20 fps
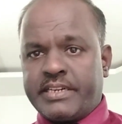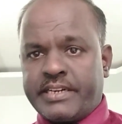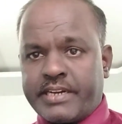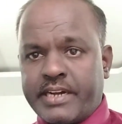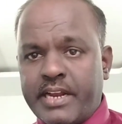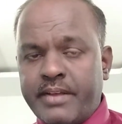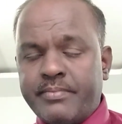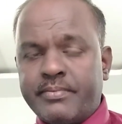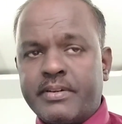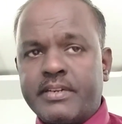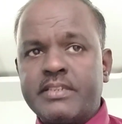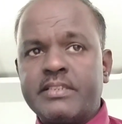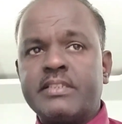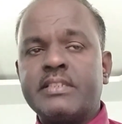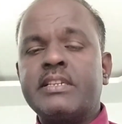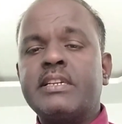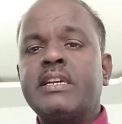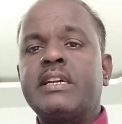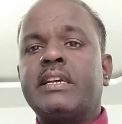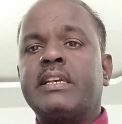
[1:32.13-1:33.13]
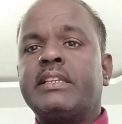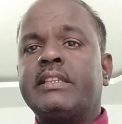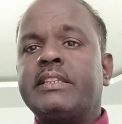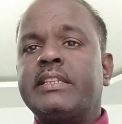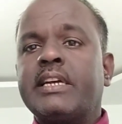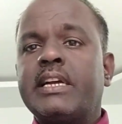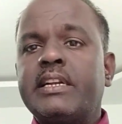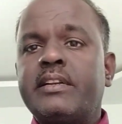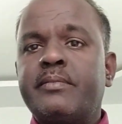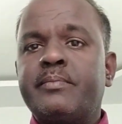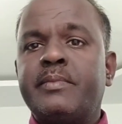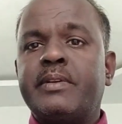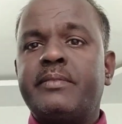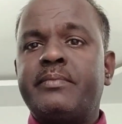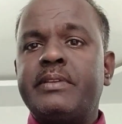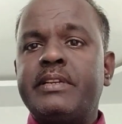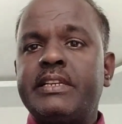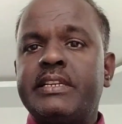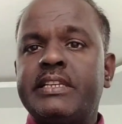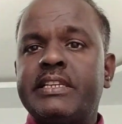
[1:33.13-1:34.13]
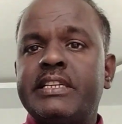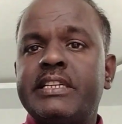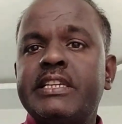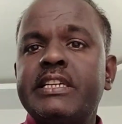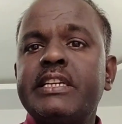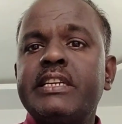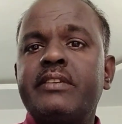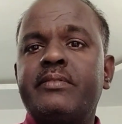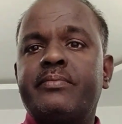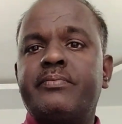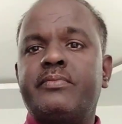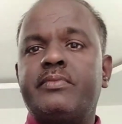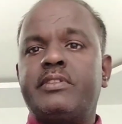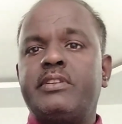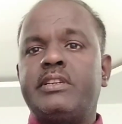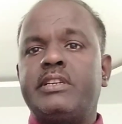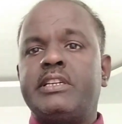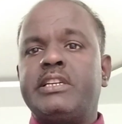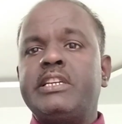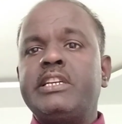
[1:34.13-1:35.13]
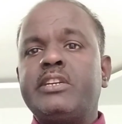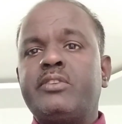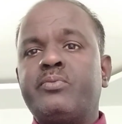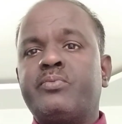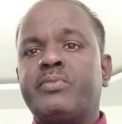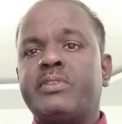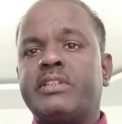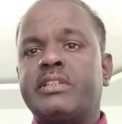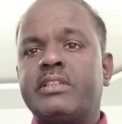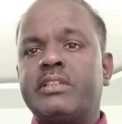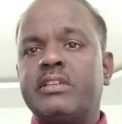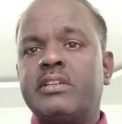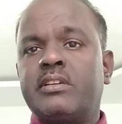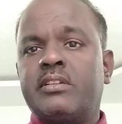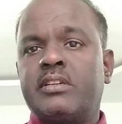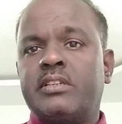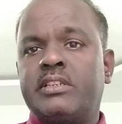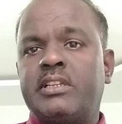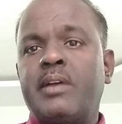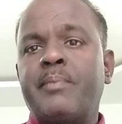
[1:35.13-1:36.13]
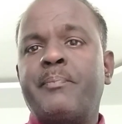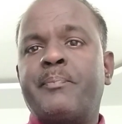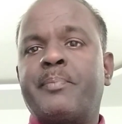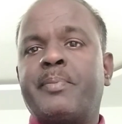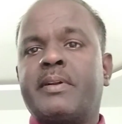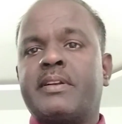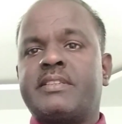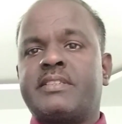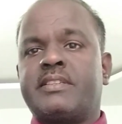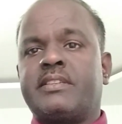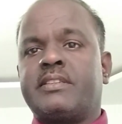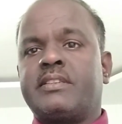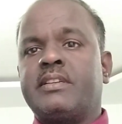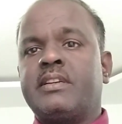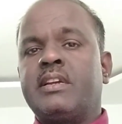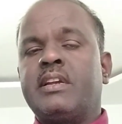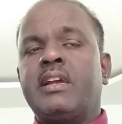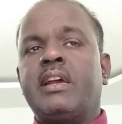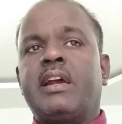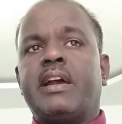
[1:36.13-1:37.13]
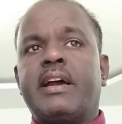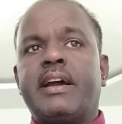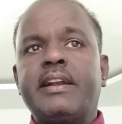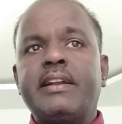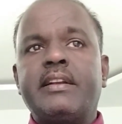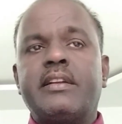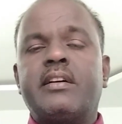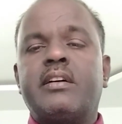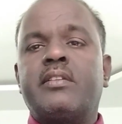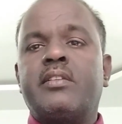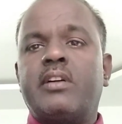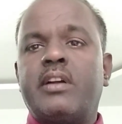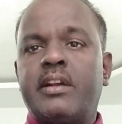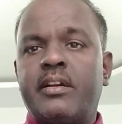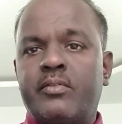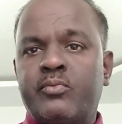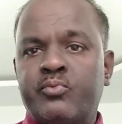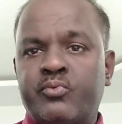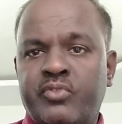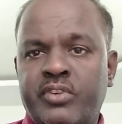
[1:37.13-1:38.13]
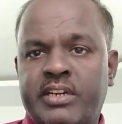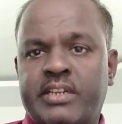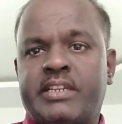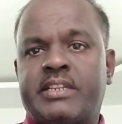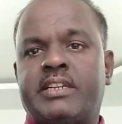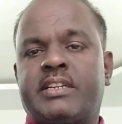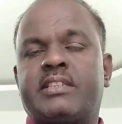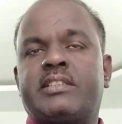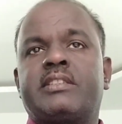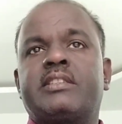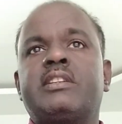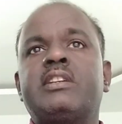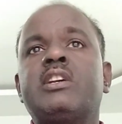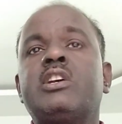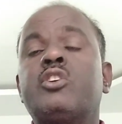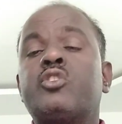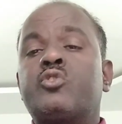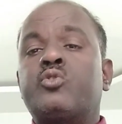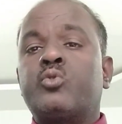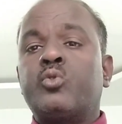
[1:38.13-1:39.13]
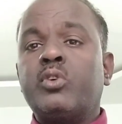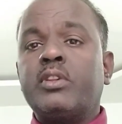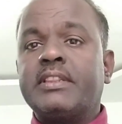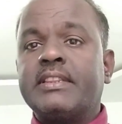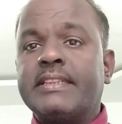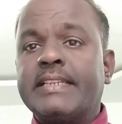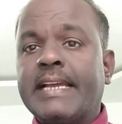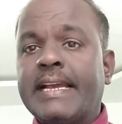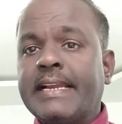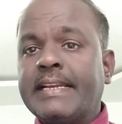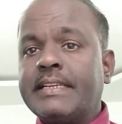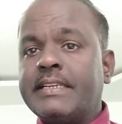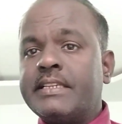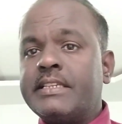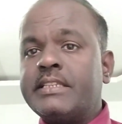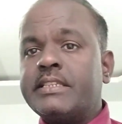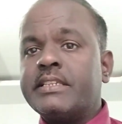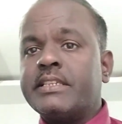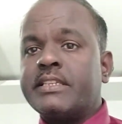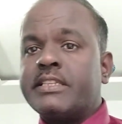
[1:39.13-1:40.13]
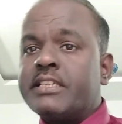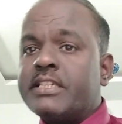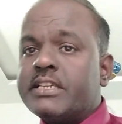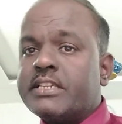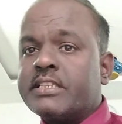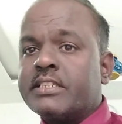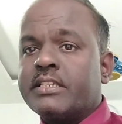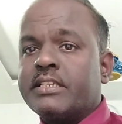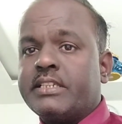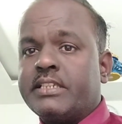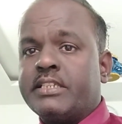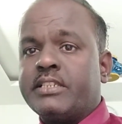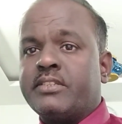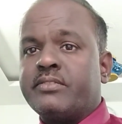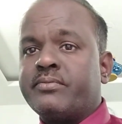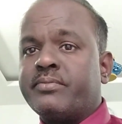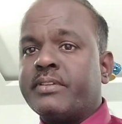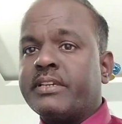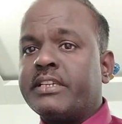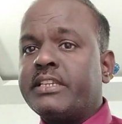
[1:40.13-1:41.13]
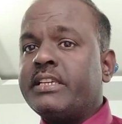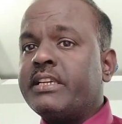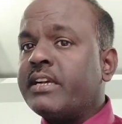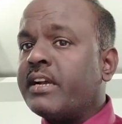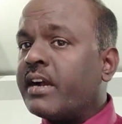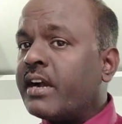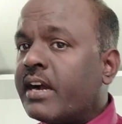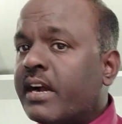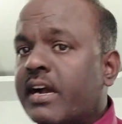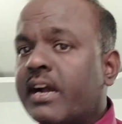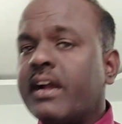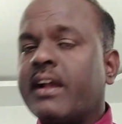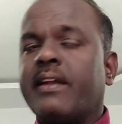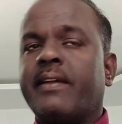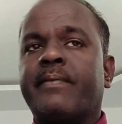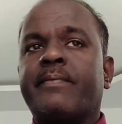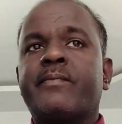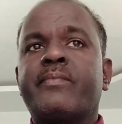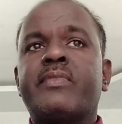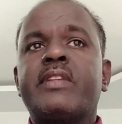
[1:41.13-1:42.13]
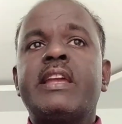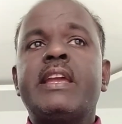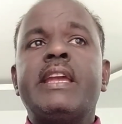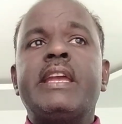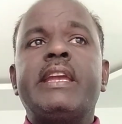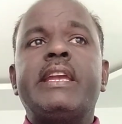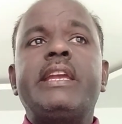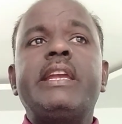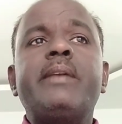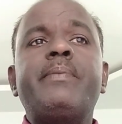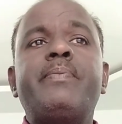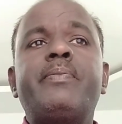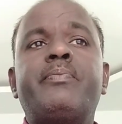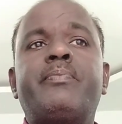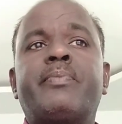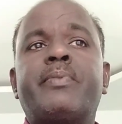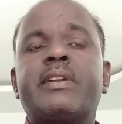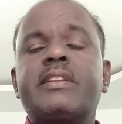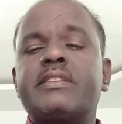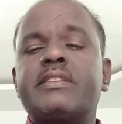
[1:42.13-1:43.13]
drivers, that may be hit with the person and workers. So there is risk is very high. If